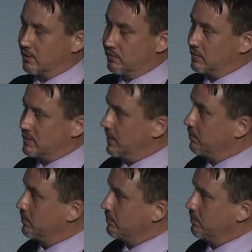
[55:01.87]
Like, for
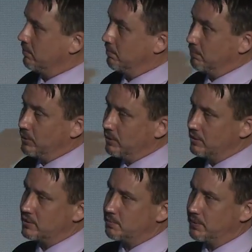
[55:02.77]
example,
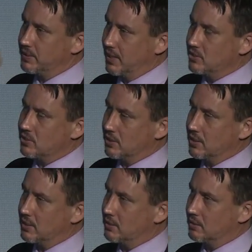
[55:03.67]
MERS
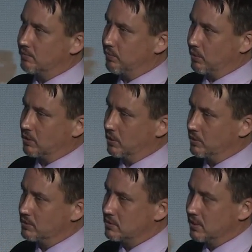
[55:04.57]
potentially could
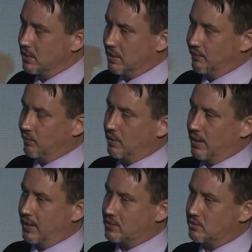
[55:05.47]
foreclose if we're an
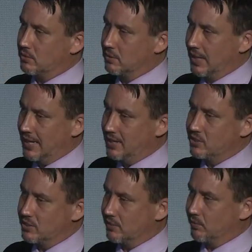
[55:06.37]
actual
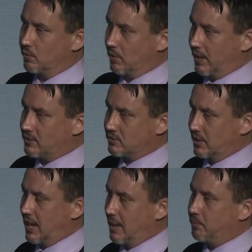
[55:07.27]
agent, if we're actually
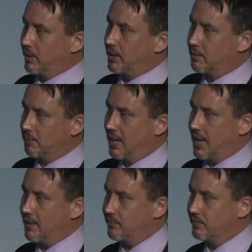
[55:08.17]
operating on
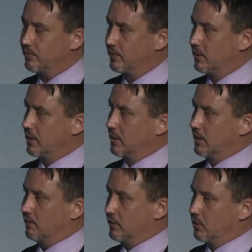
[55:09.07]
behalf
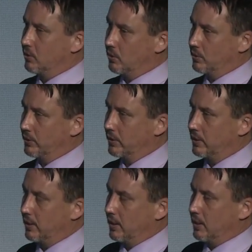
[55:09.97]
of a note holder,
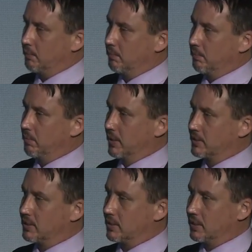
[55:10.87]

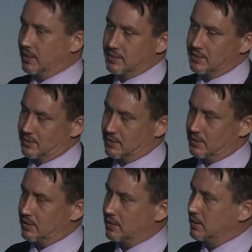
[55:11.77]
but it isn't.
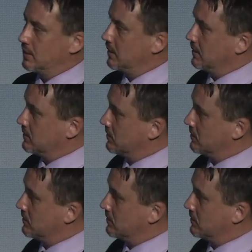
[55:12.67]
And